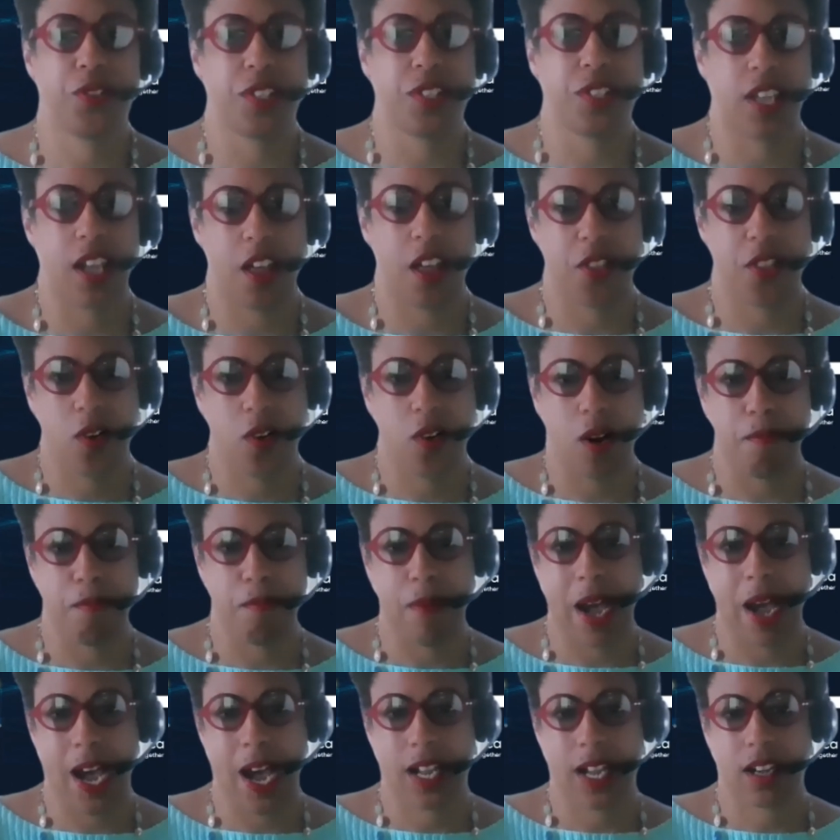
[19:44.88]
together a
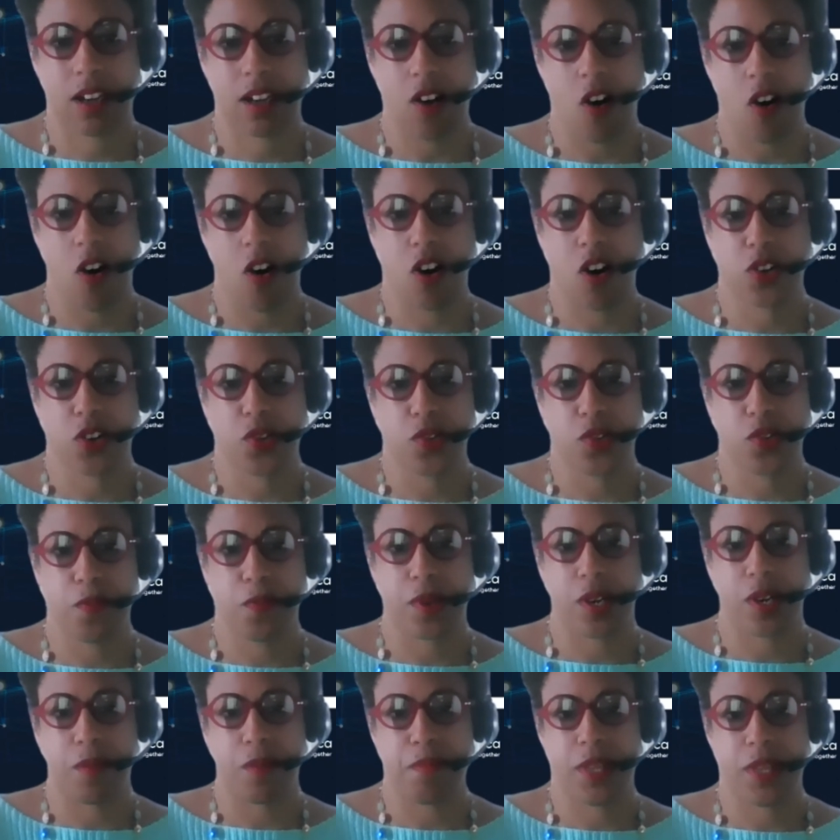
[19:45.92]
Mac R
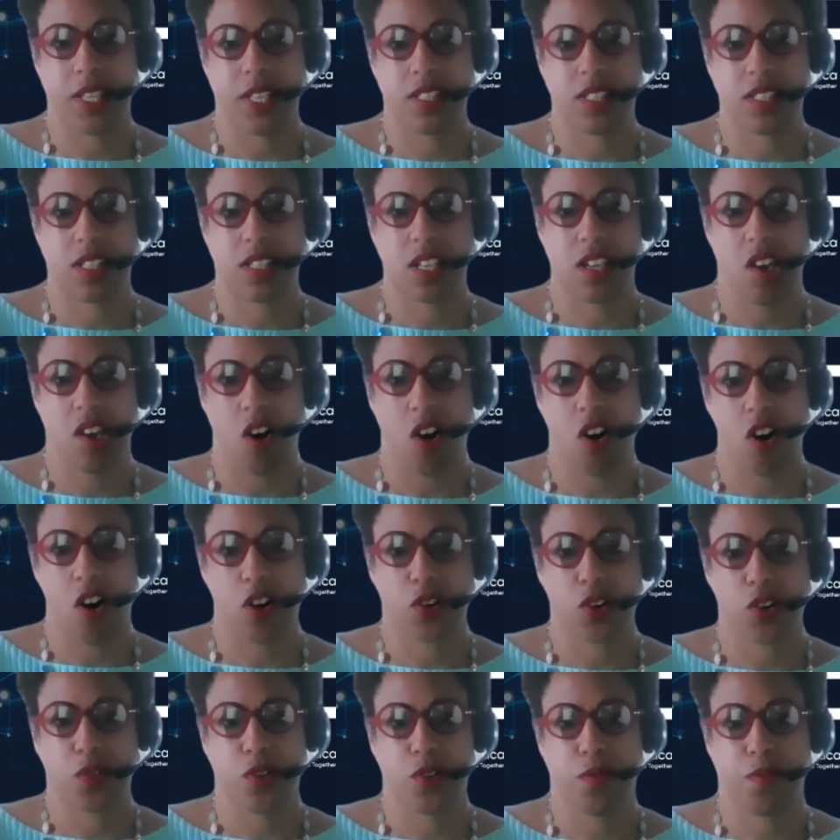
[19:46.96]
group and a PC
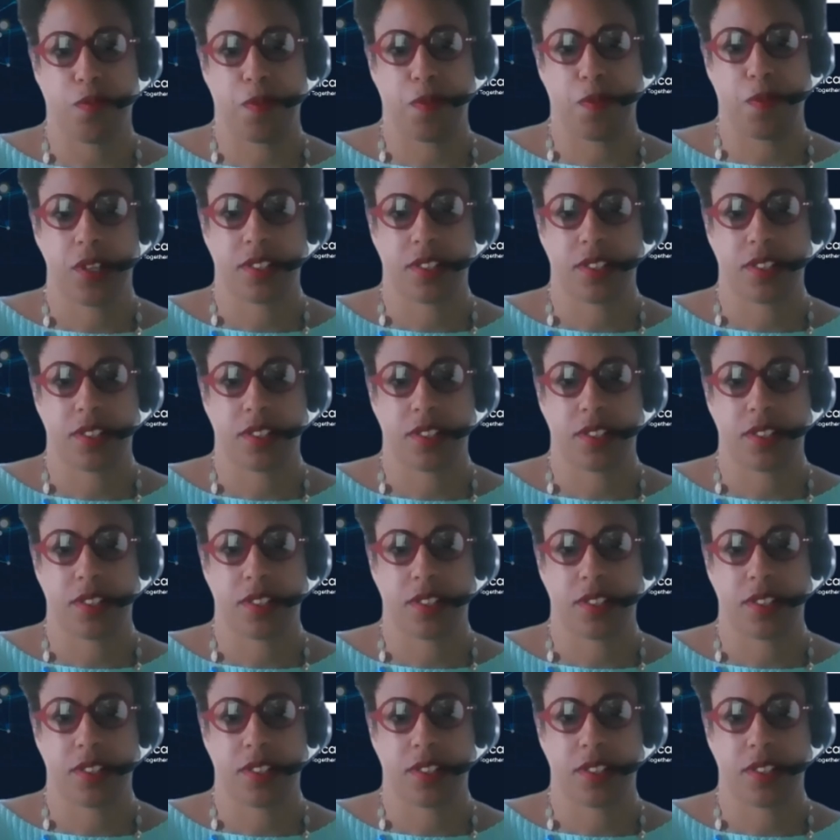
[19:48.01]
R group?